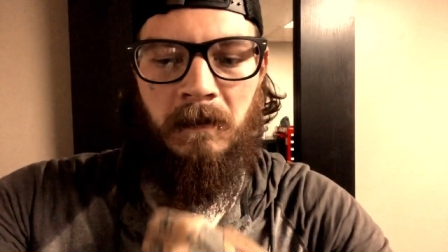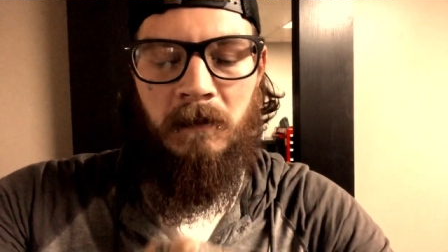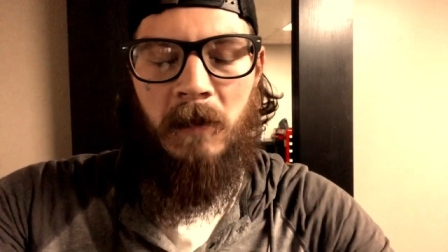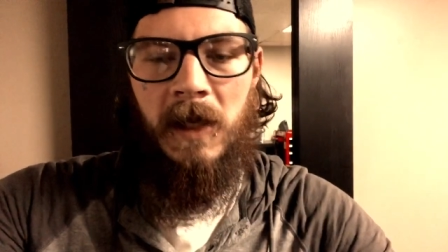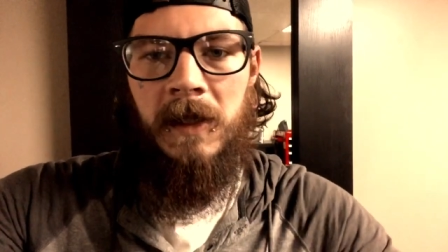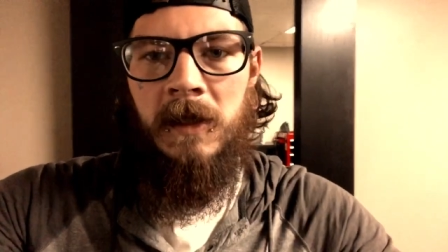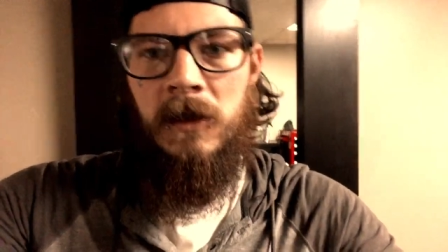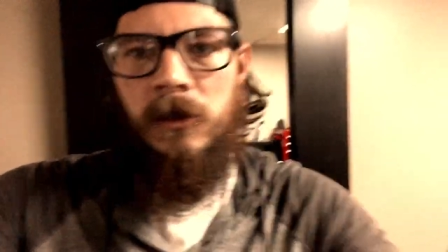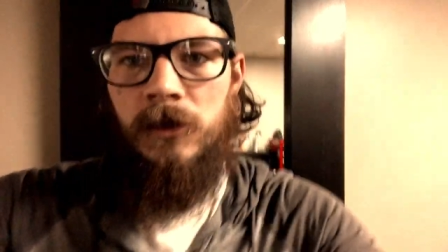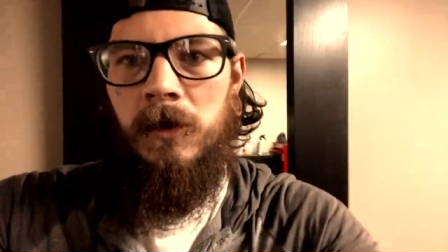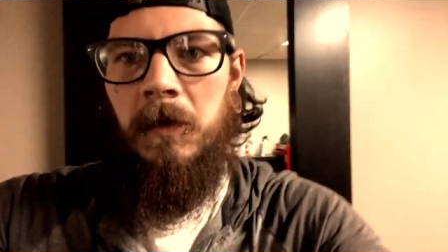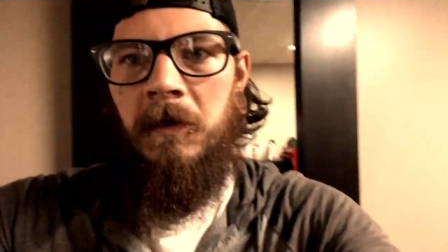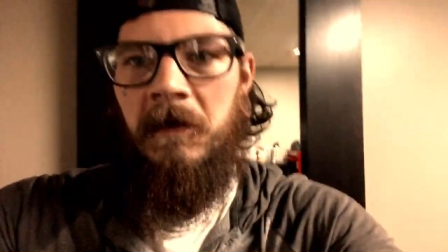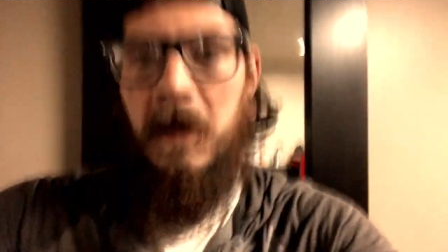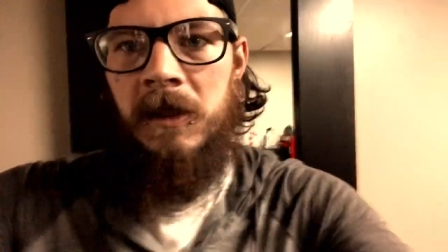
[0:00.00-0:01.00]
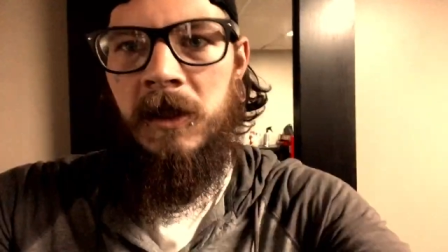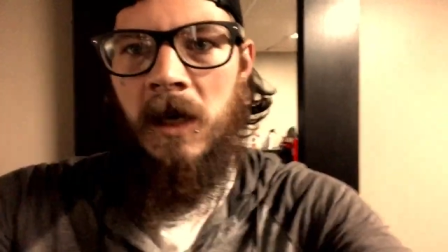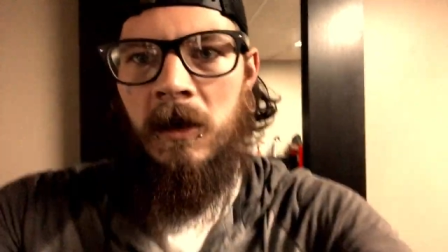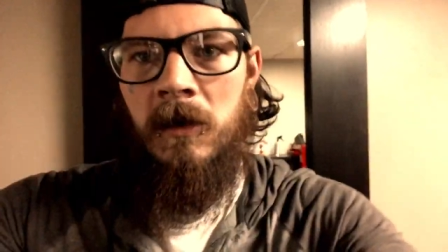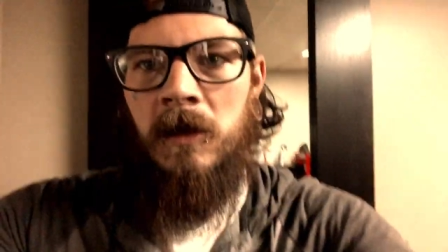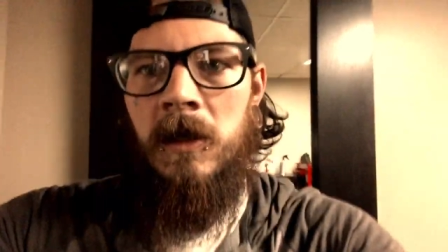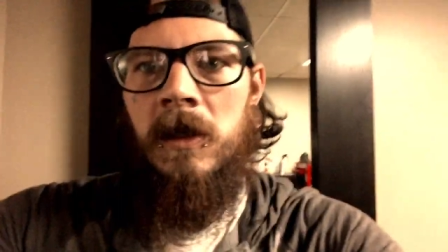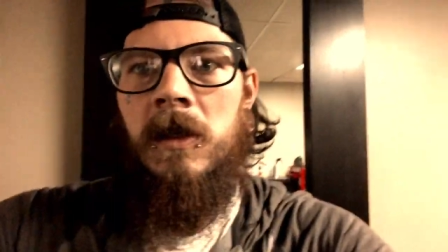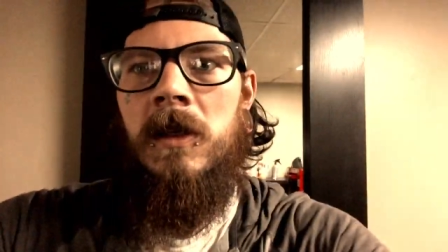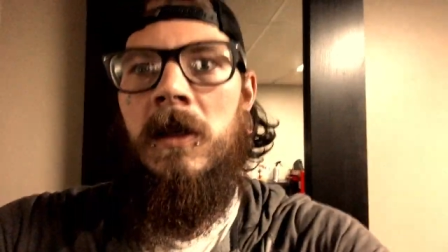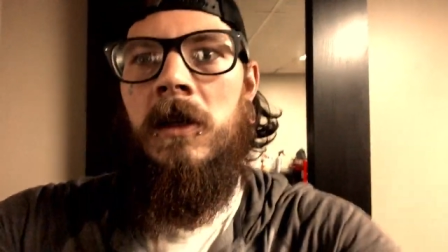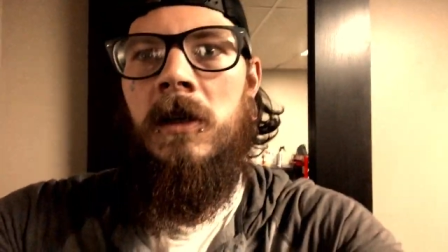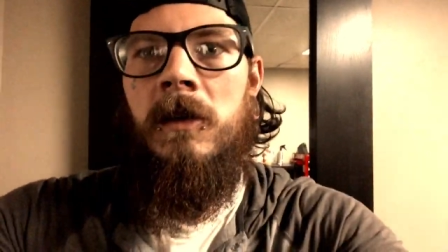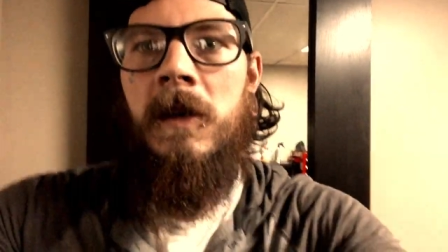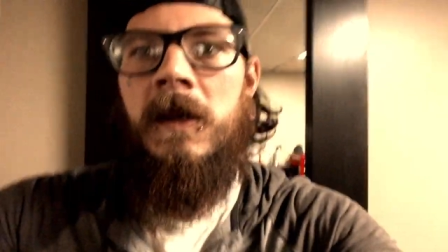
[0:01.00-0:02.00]
my super fast shower.
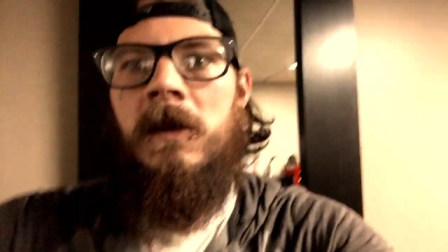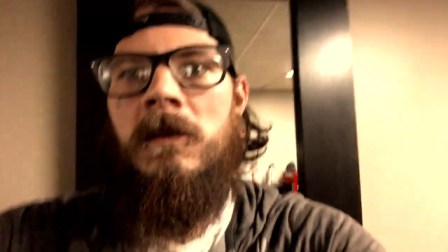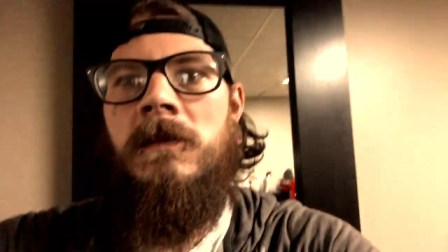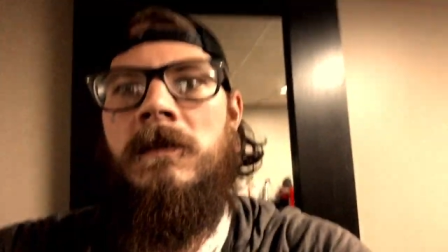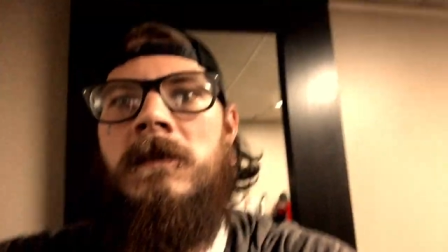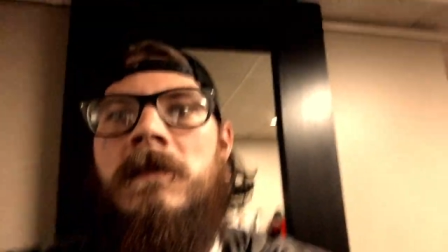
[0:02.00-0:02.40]
Here I go.